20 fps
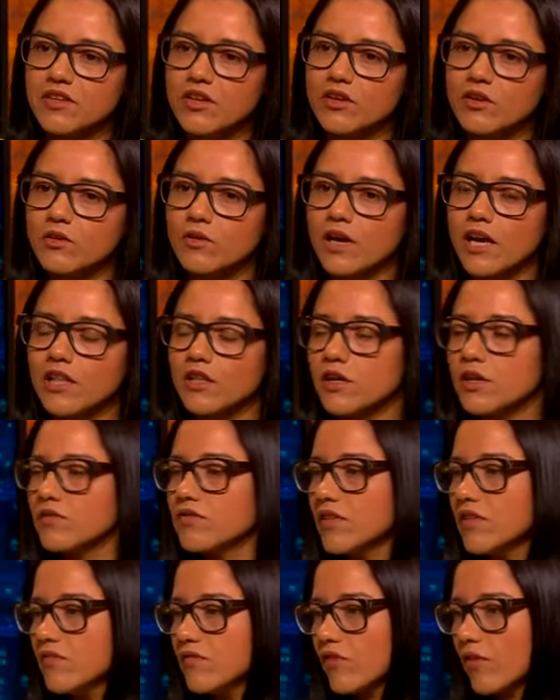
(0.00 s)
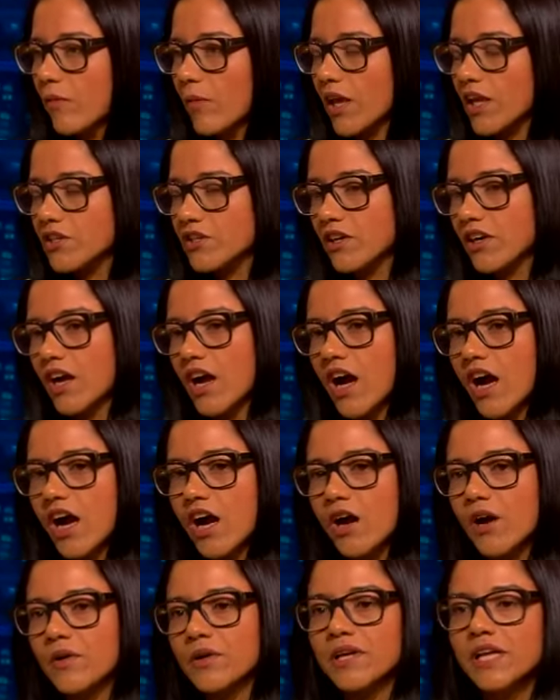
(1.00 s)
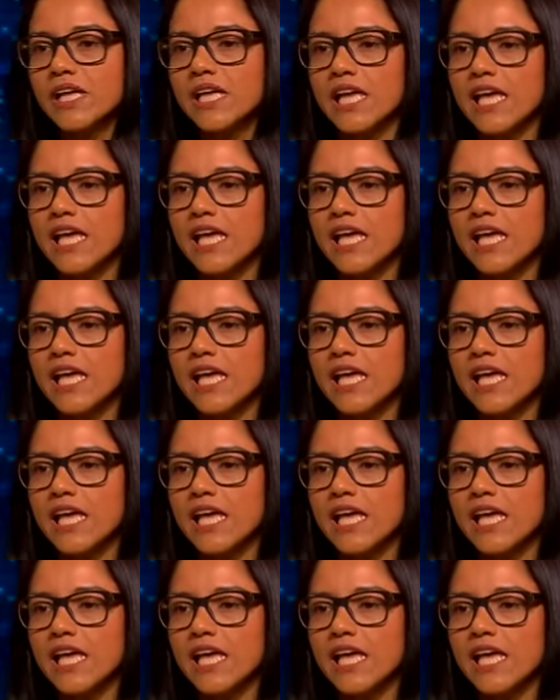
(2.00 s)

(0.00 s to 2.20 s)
you know, a lot of information how